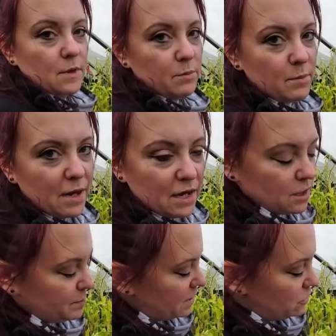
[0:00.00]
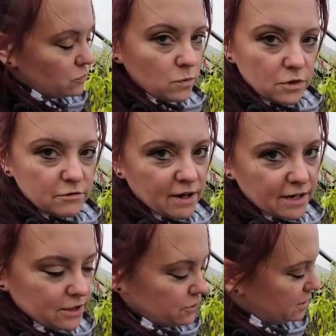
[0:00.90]
my marker pen don't want to
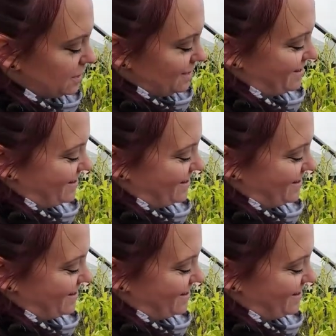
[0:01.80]
write on it.